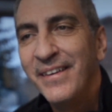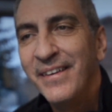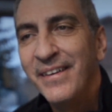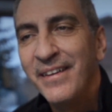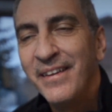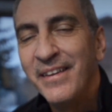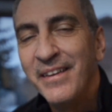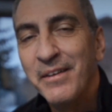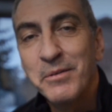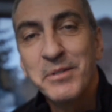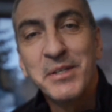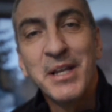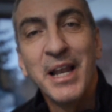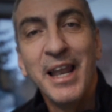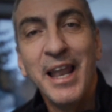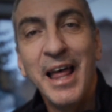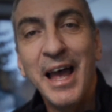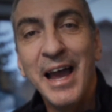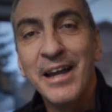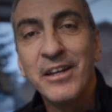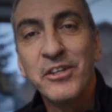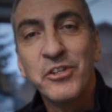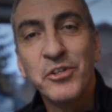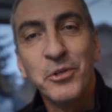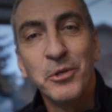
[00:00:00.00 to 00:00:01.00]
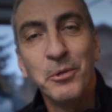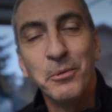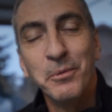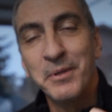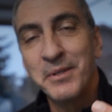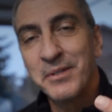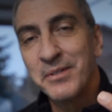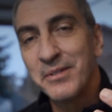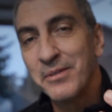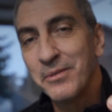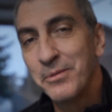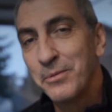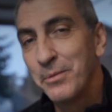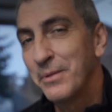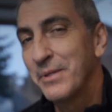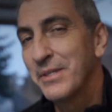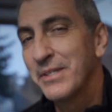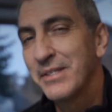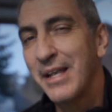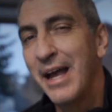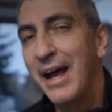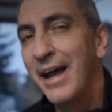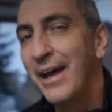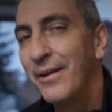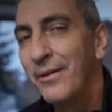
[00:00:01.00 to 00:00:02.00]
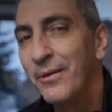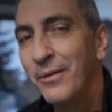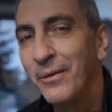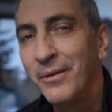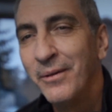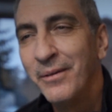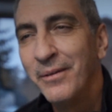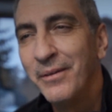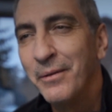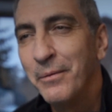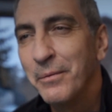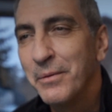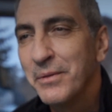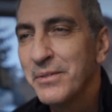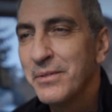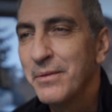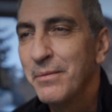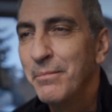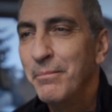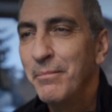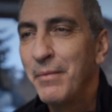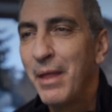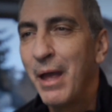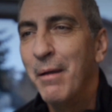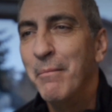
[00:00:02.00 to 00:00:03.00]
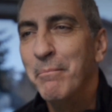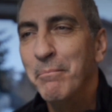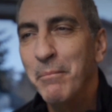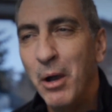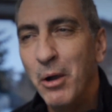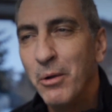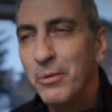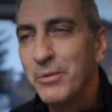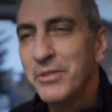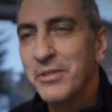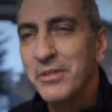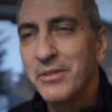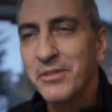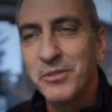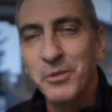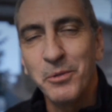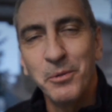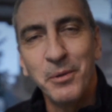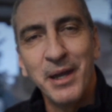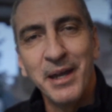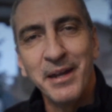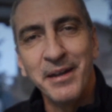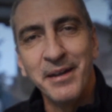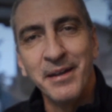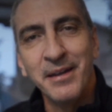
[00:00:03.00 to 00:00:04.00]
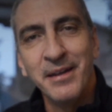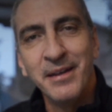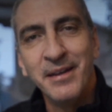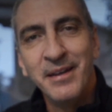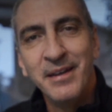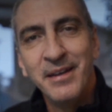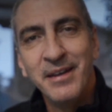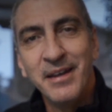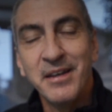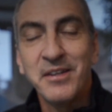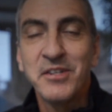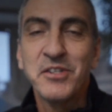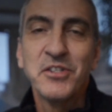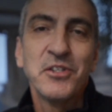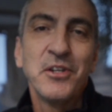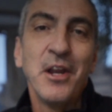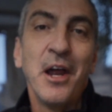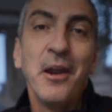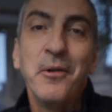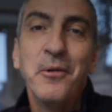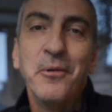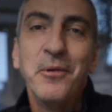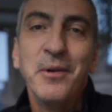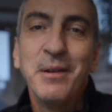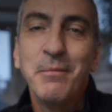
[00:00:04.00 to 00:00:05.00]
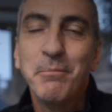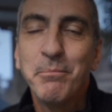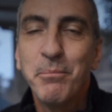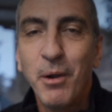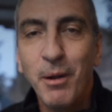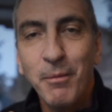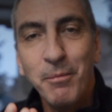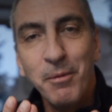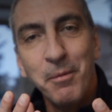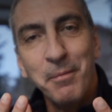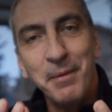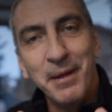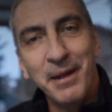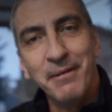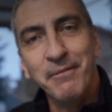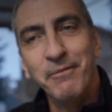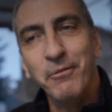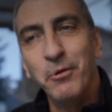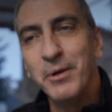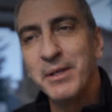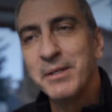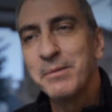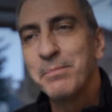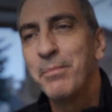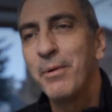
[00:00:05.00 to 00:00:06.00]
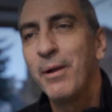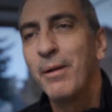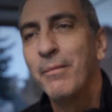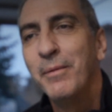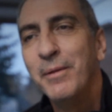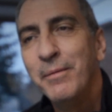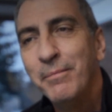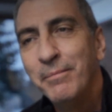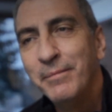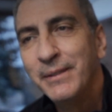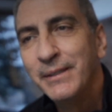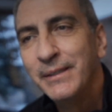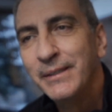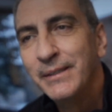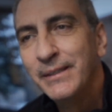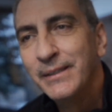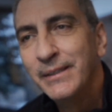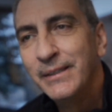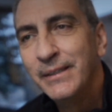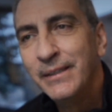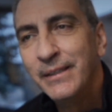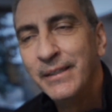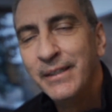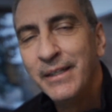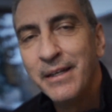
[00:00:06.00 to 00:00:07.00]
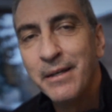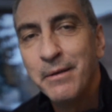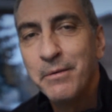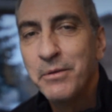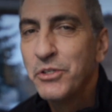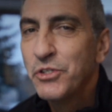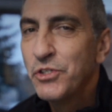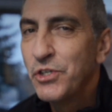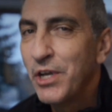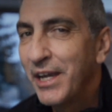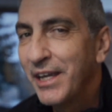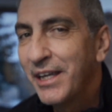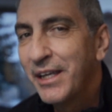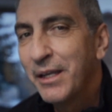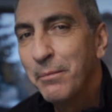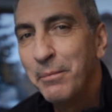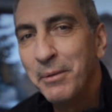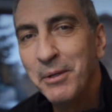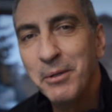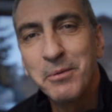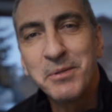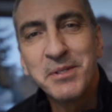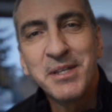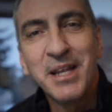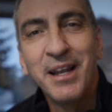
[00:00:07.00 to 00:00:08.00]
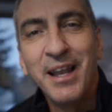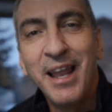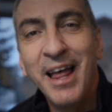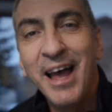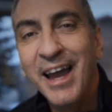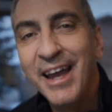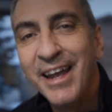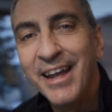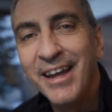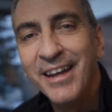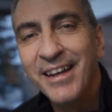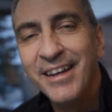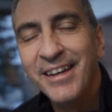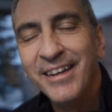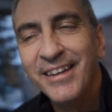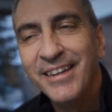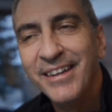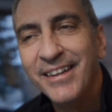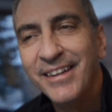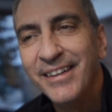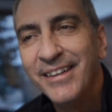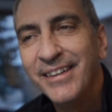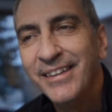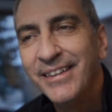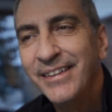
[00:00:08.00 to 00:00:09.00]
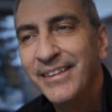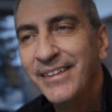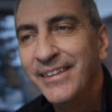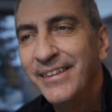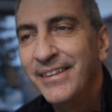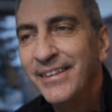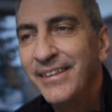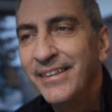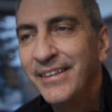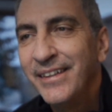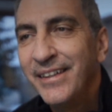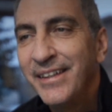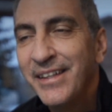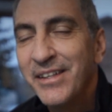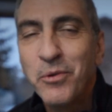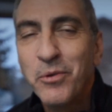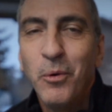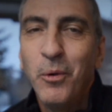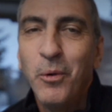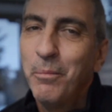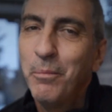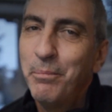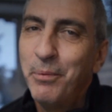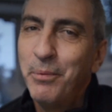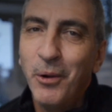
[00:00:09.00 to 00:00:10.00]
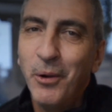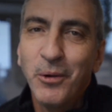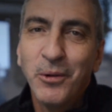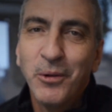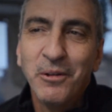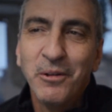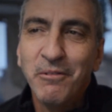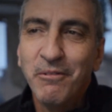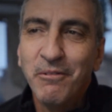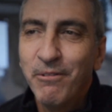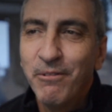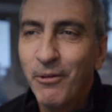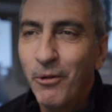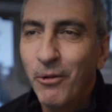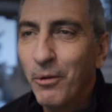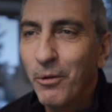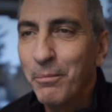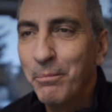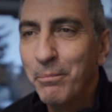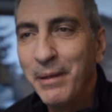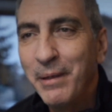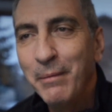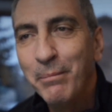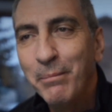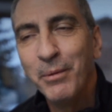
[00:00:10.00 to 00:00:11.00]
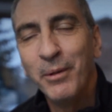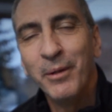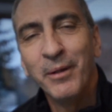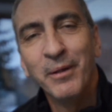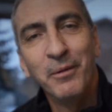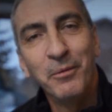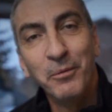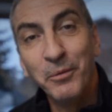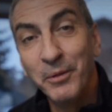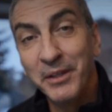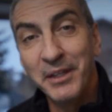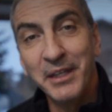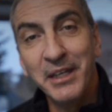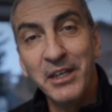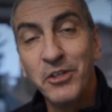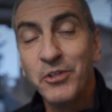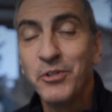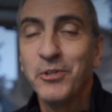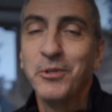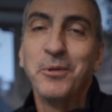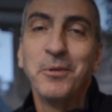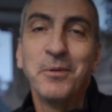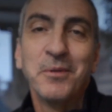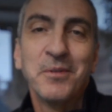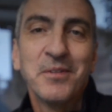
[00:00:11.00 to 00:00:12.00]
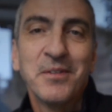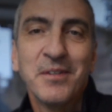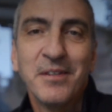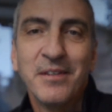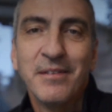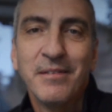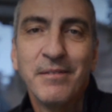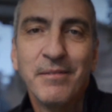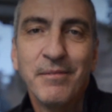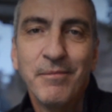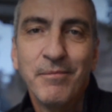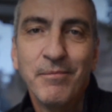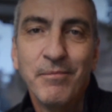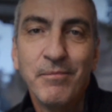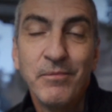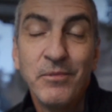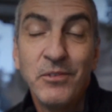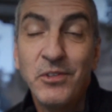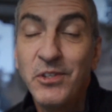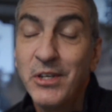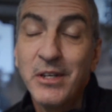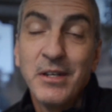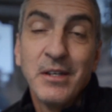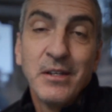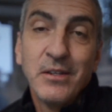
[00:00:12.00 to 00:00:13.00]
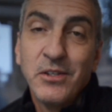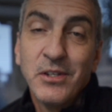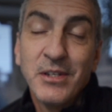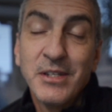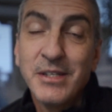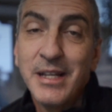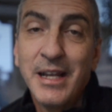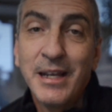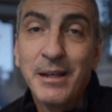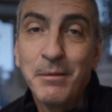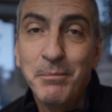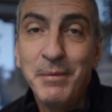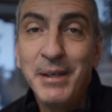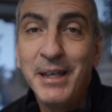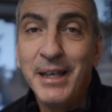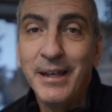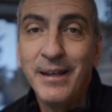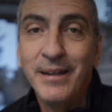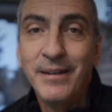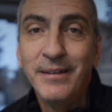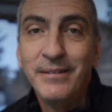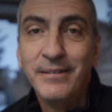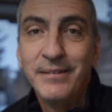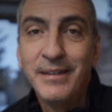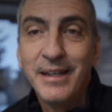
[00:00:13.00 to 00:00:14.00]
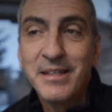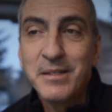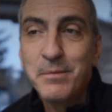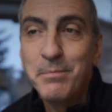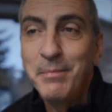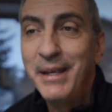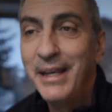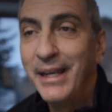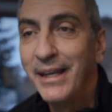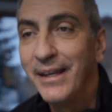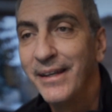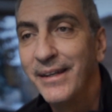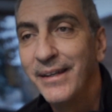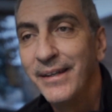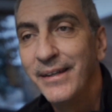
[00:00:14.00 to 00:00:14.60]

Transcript: There was Elijah who was suicidal. There was Moses who had a stuttering problem, had a voice problem. There was Jacob who was a liar. These are all broken, flawed people with issues, just like me. That's me.